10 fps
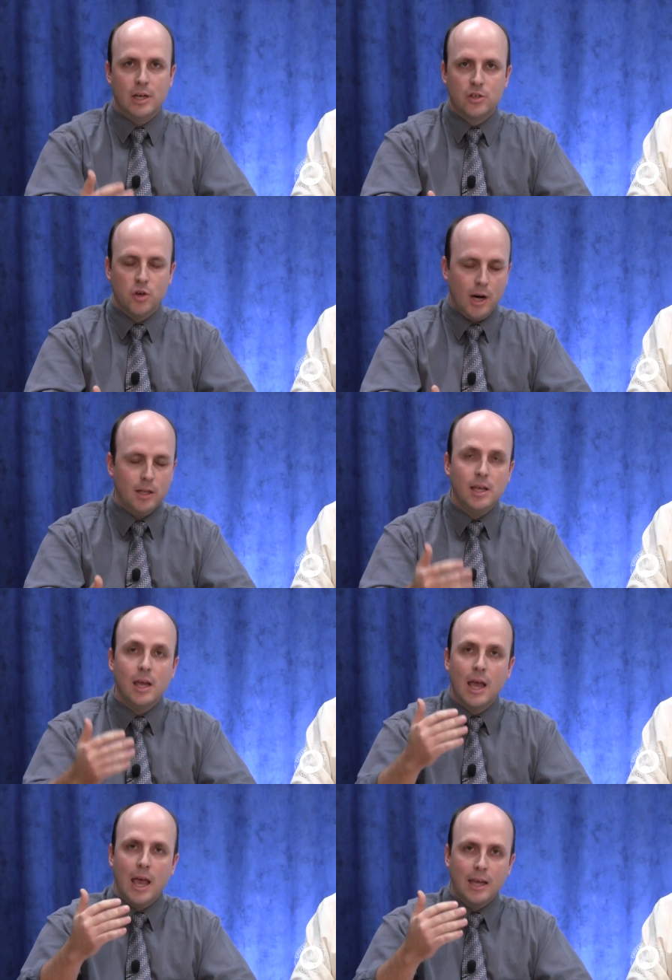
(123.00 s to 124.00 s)
entirely,
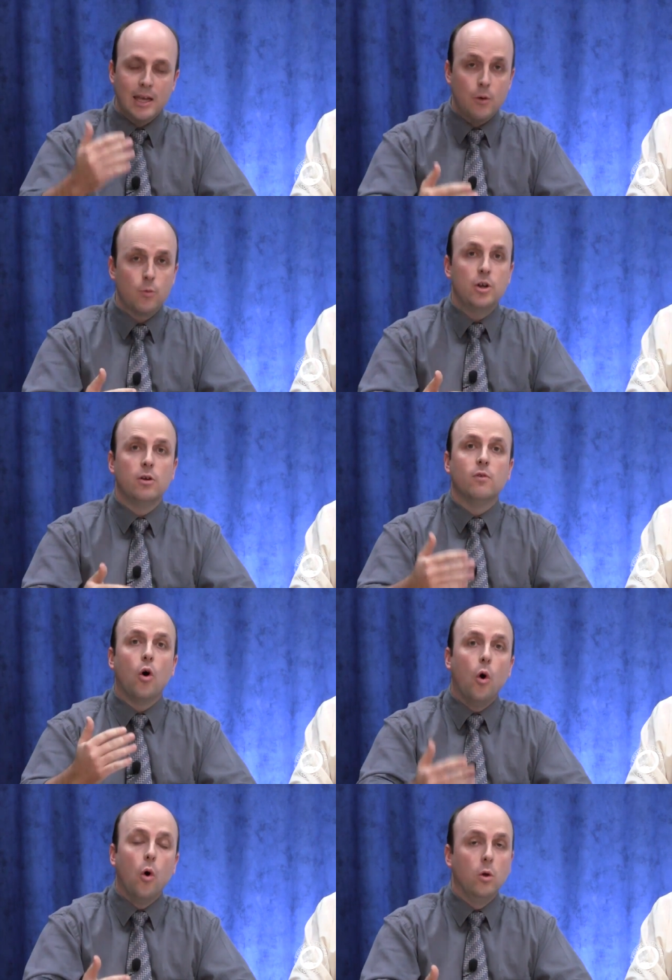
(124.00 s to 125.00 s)
get rid of
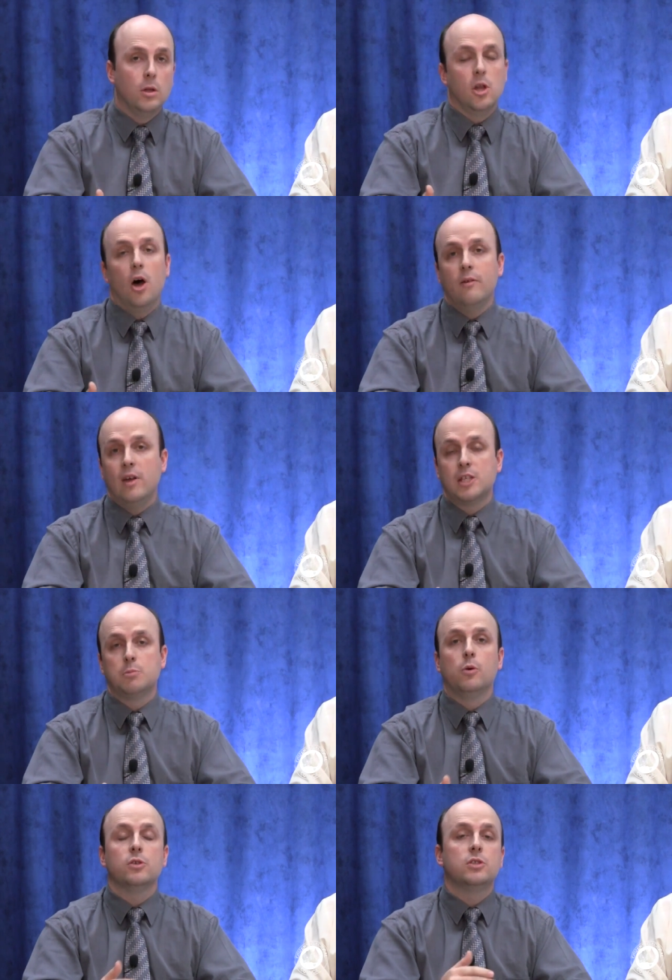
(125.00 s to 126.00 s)
all live
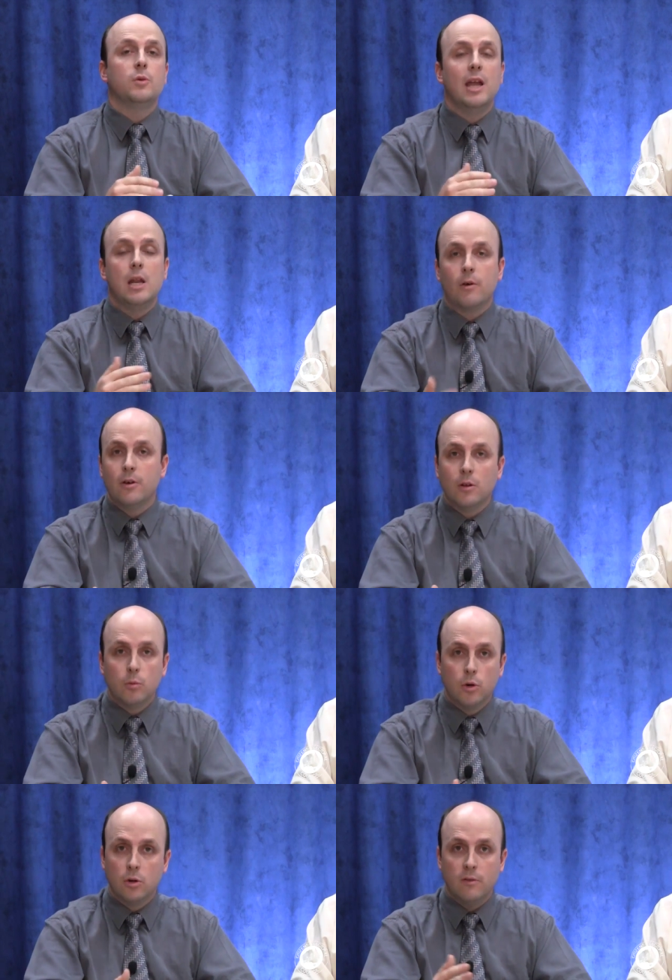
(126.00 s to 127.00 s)
exports to anywhere in the
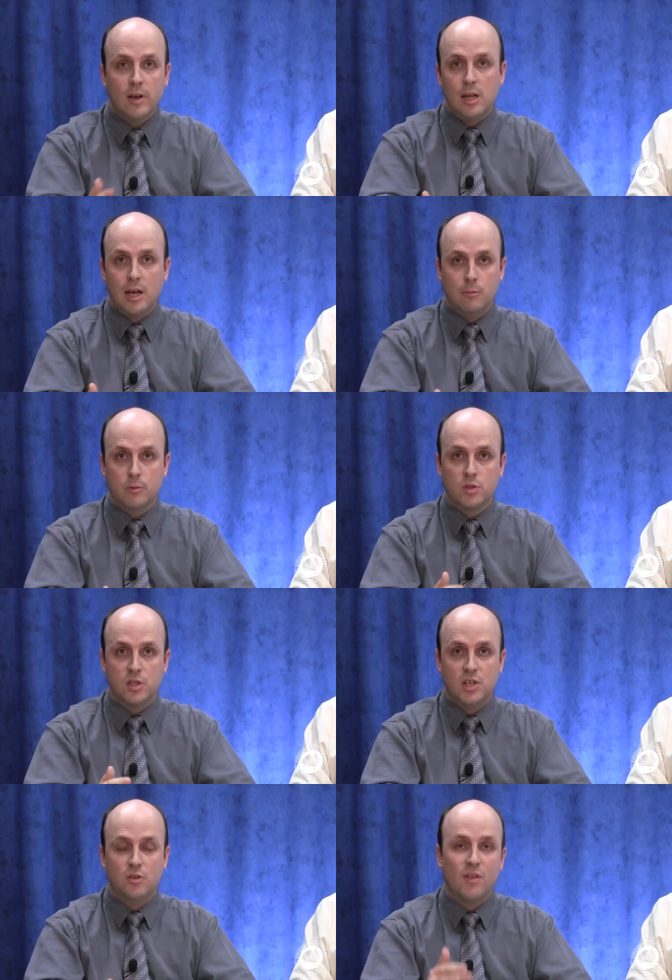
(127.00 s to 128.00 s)
world of any animals,
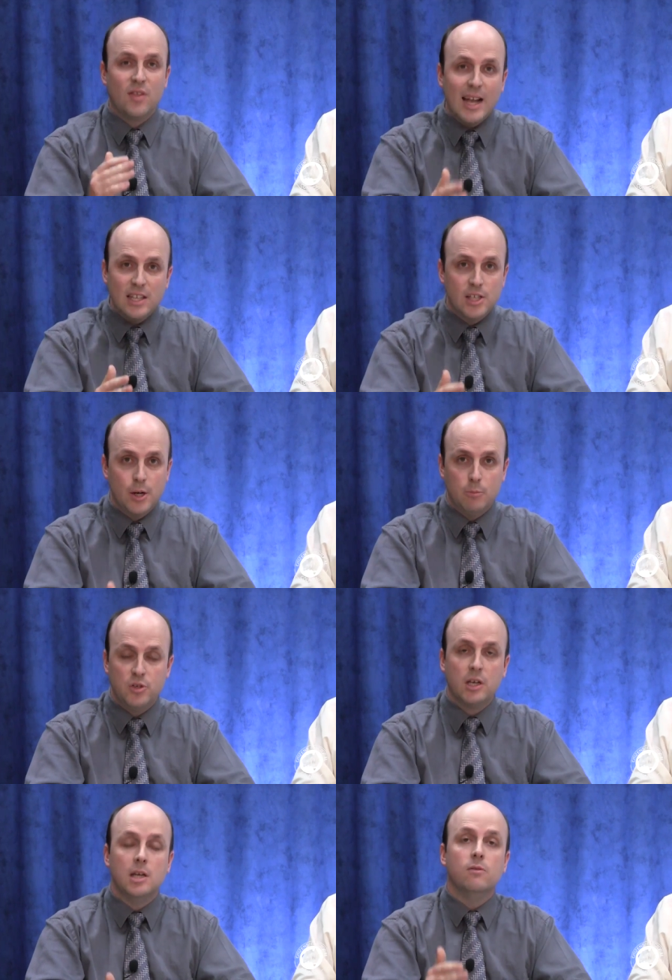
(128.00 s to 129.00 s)
etc. That's their
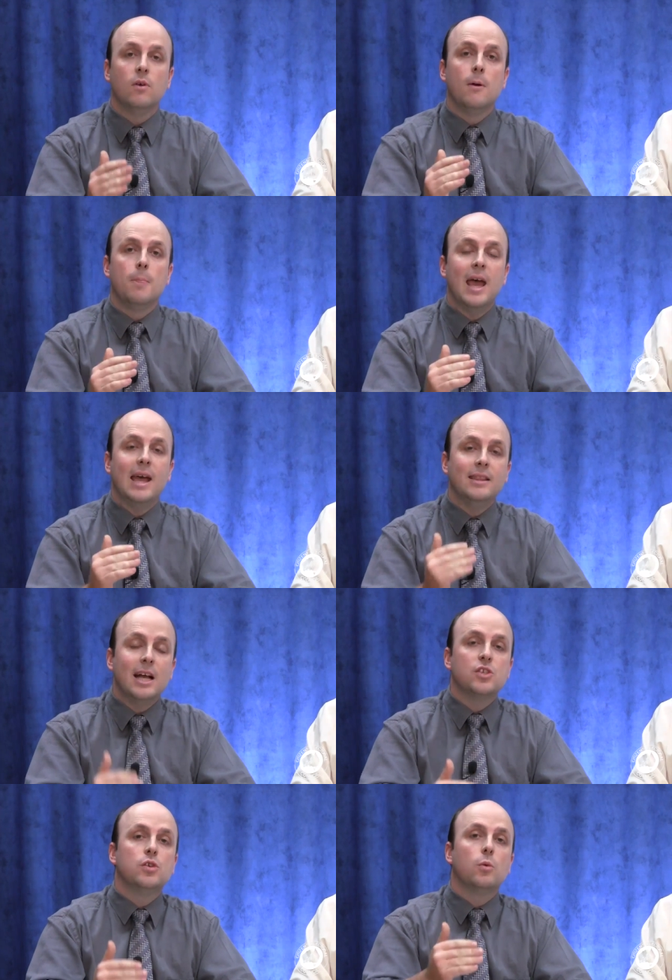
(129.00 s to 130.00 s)
objective and
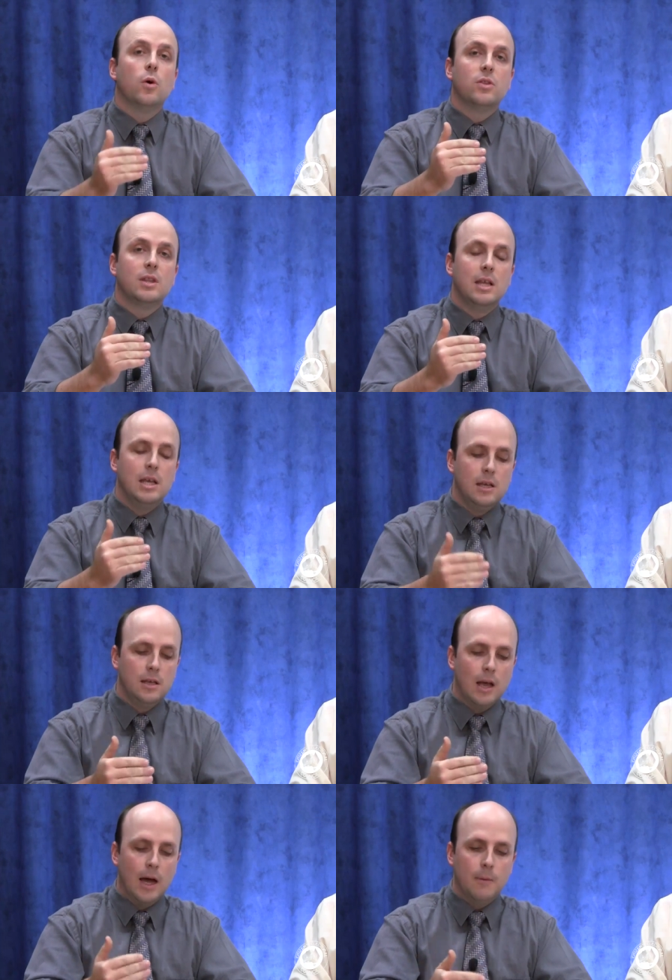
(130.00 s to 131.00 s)
that's what the
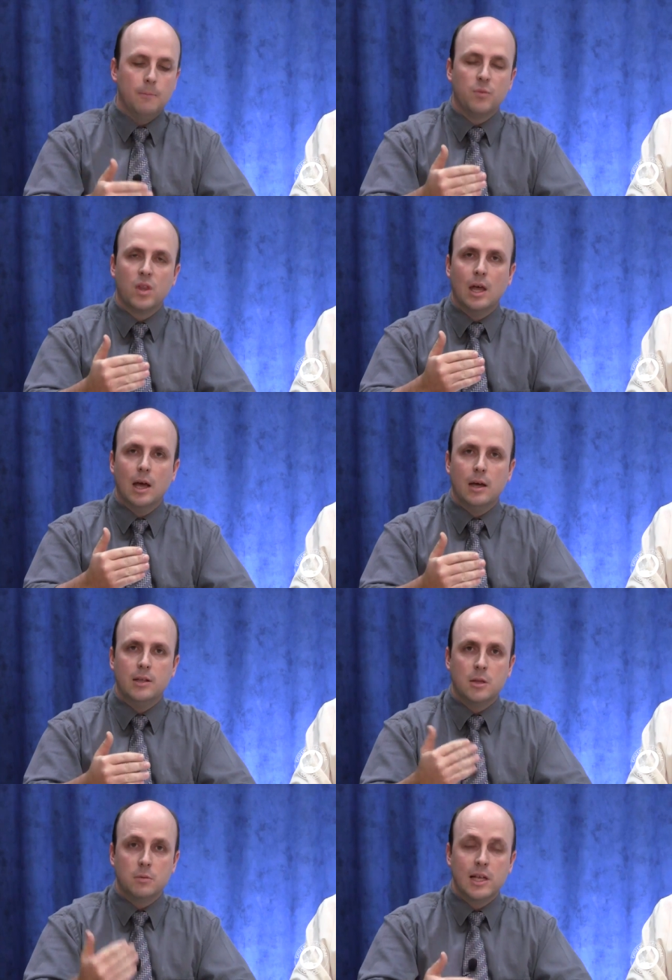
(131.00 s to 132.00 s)
um, uh,
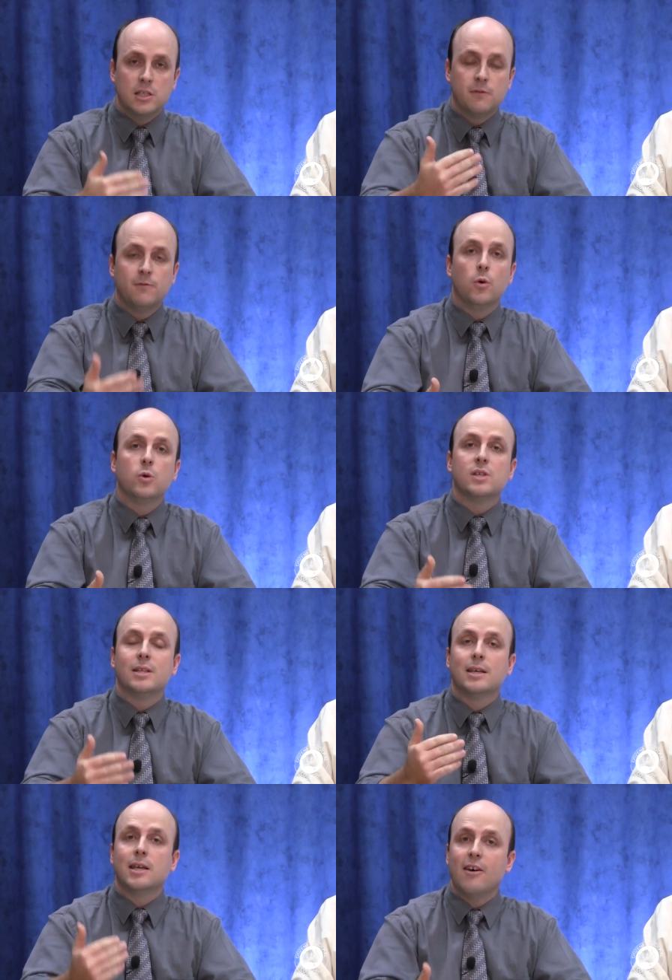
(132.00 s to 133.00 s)
that's the force that
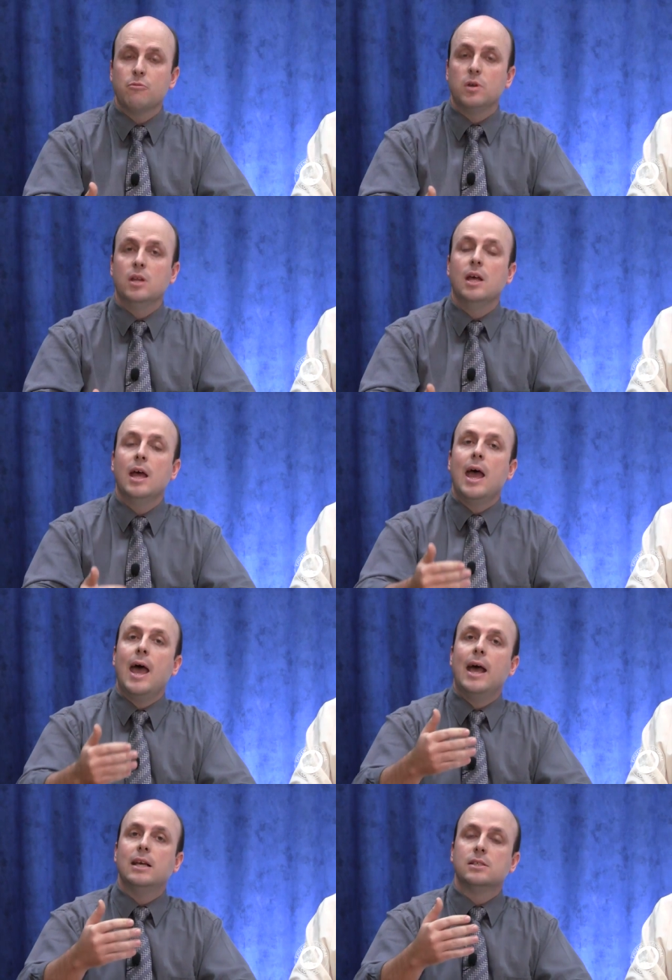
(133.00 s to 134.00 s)
the government
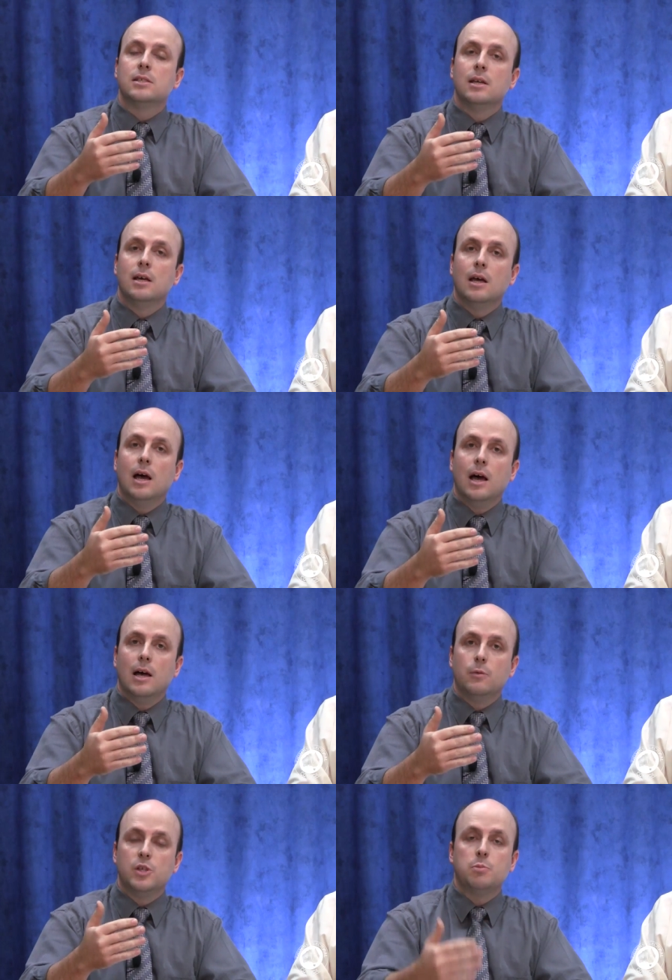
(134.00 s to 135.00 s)
has
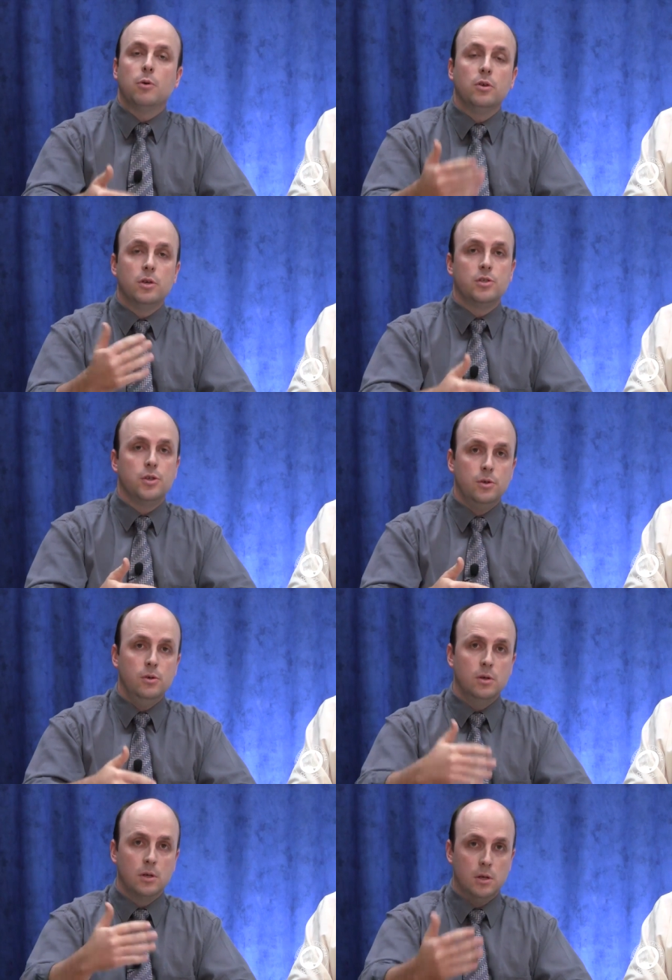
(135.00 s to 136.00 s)
uh, responded to,